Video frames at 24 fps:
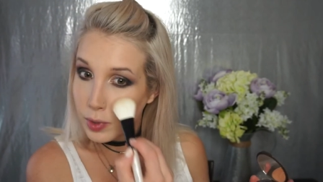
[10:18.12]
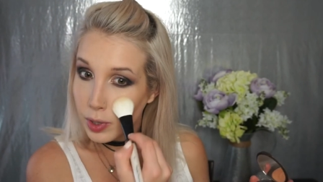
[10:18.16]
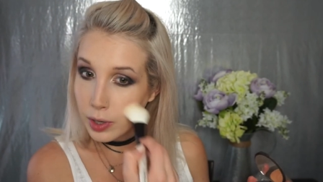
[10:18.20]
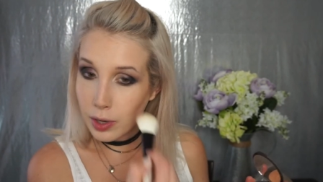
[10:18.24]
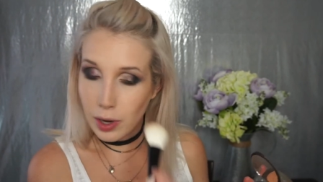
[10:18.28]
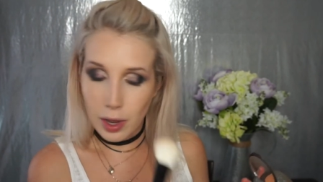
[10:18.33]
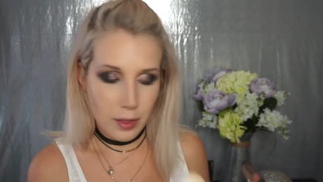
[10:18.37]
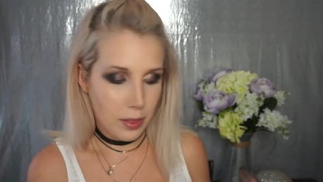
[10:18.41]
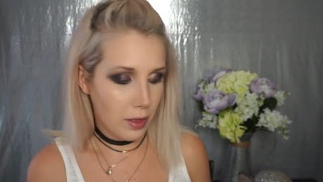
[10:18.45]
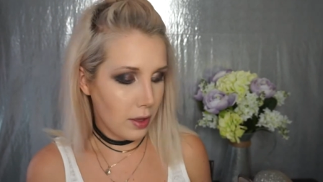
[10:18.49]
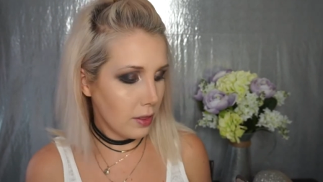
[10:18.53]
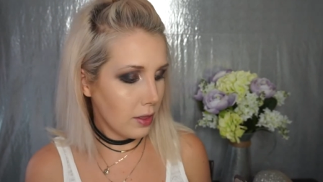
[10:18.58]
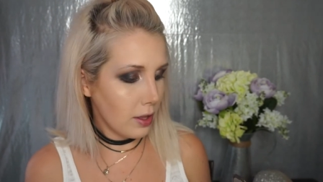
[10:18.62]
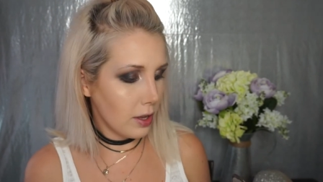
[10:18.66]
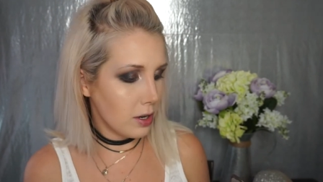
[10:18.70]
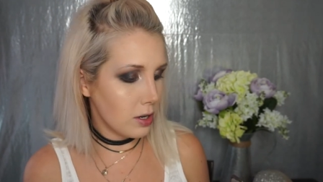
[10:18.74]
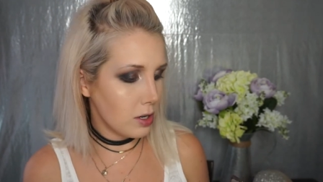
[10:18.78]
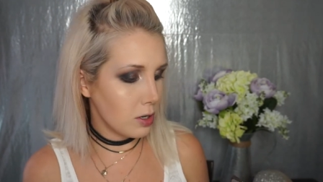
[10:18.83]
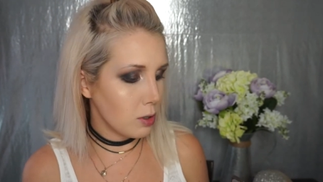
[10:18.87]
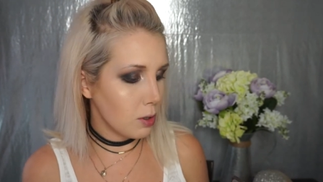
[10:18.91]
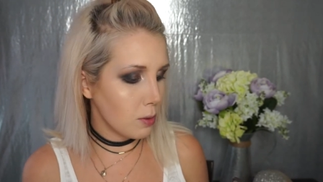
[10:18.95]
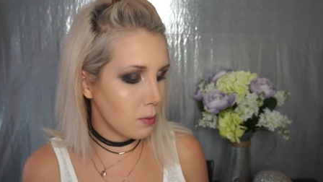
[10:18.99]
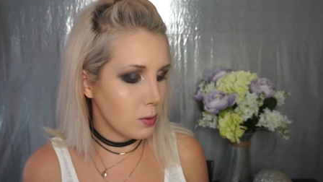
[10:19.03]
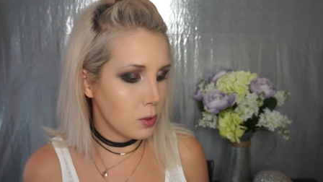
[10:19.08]
And I think they
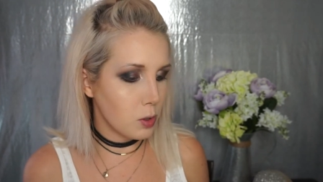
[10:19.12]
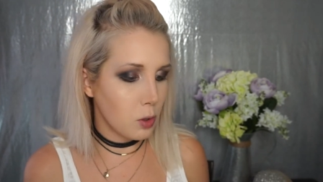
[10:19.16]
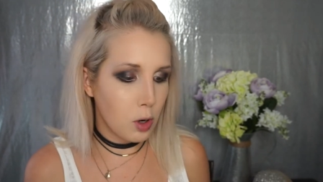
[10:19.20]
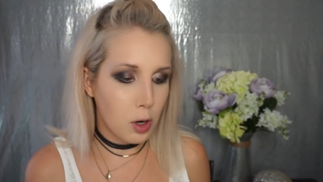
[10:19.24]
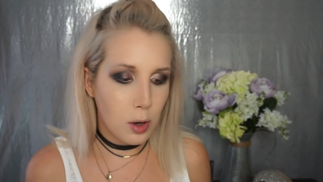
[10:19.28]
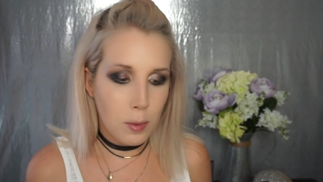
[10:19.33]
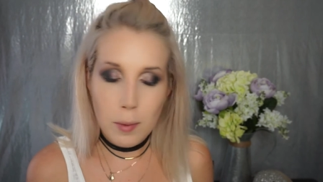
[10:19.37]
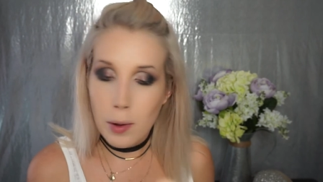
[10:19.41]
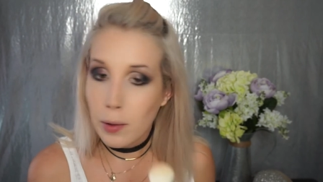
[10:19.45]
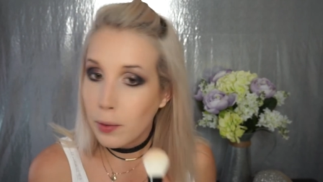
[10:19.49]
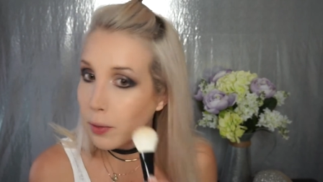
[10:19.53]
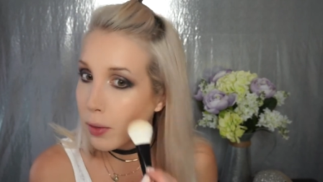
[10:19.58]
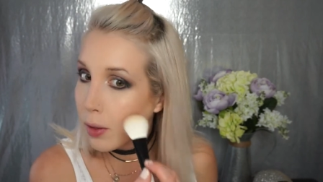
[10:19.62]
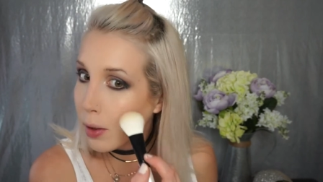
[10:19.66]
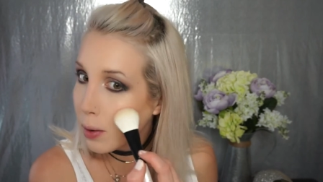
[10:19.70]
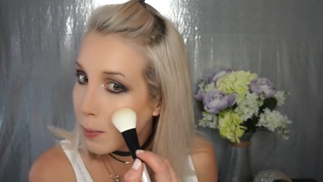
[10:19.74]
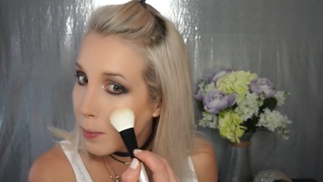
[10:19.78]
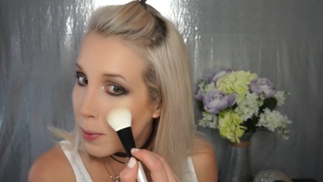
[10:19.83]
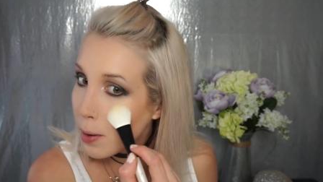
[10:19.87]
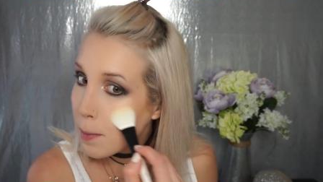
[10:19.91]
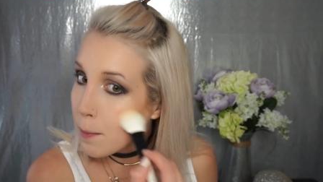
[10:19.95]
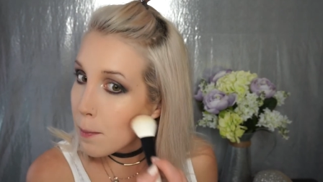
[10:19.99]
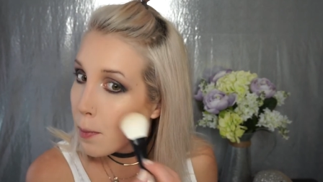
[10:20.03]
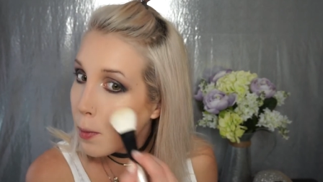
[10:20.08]
do absorb a little
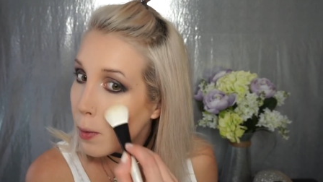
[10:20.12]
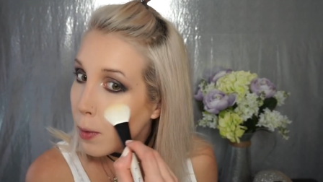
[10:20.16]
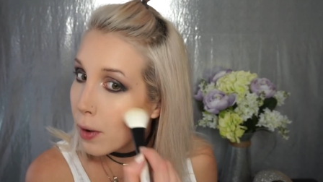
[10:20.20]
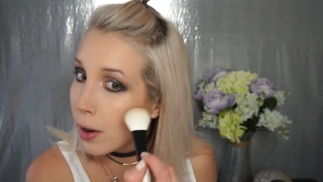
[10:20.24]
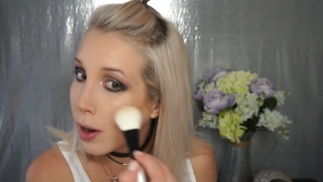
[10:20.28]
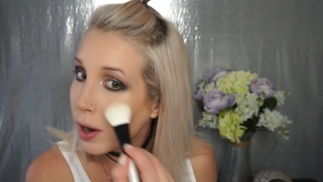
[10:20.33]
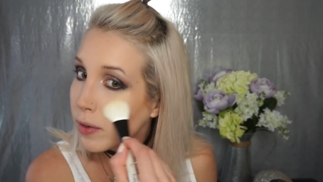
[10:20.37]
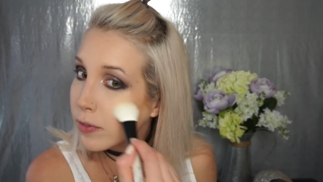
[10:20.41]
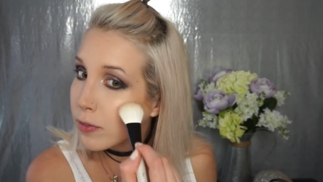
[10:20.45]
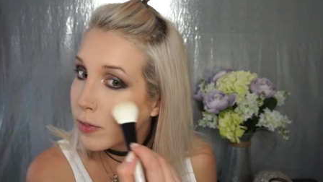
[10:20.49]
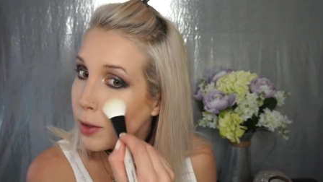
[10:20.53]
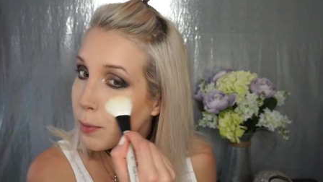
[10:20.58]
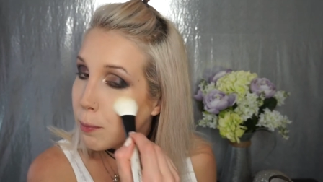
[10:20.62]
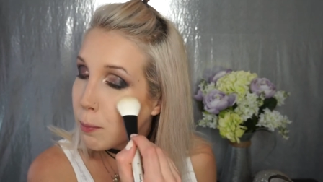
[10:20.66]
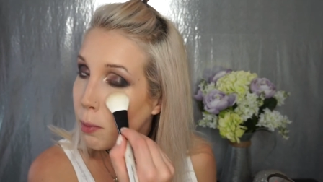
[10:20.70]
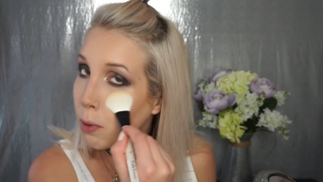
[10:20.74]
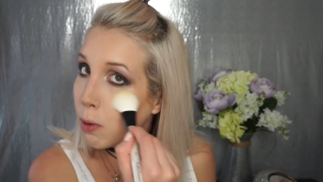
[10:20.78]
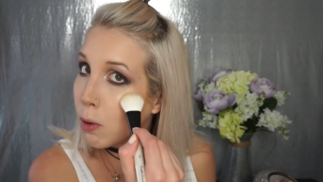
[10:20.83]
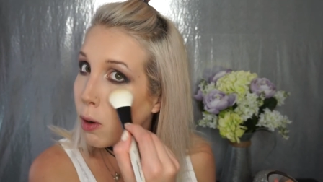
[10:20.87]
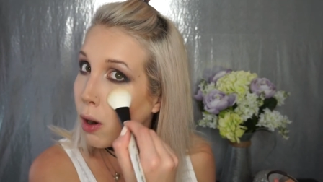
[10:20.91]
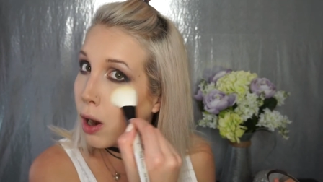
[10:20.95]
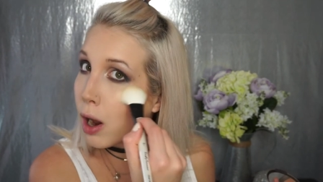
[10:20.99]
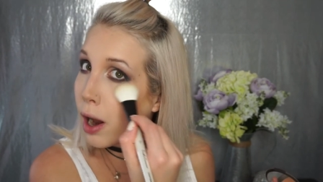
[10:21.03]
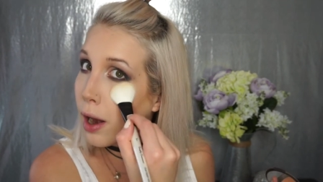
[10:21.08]
bit more of the
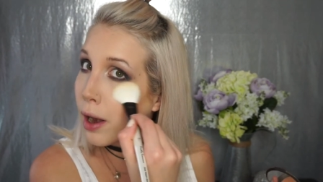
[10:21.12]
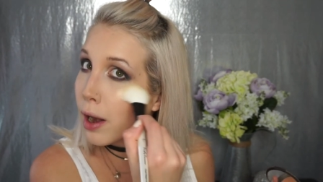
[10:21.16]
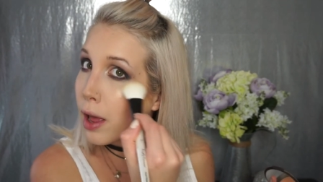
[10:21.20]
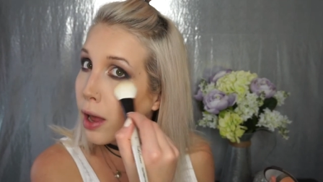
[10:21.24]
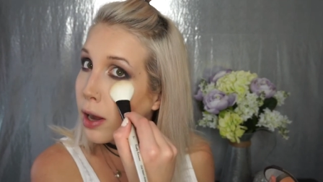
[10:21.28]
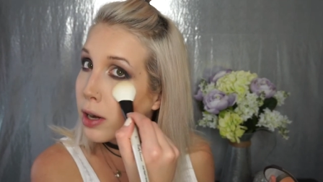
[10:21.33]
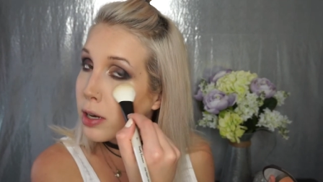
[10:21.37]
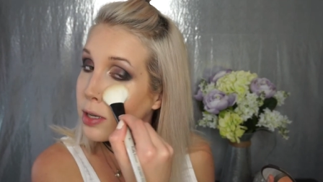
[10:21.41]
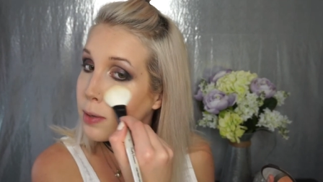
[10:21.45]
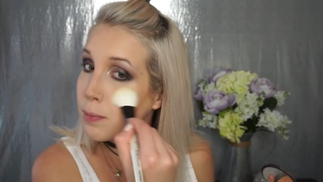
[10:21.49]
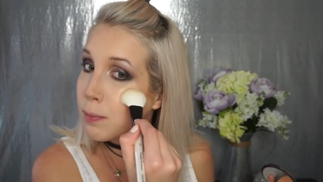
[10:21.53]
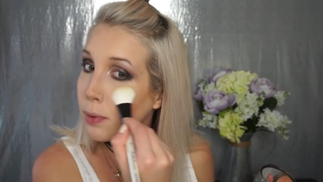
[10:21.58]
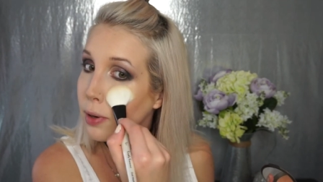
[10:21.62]
product,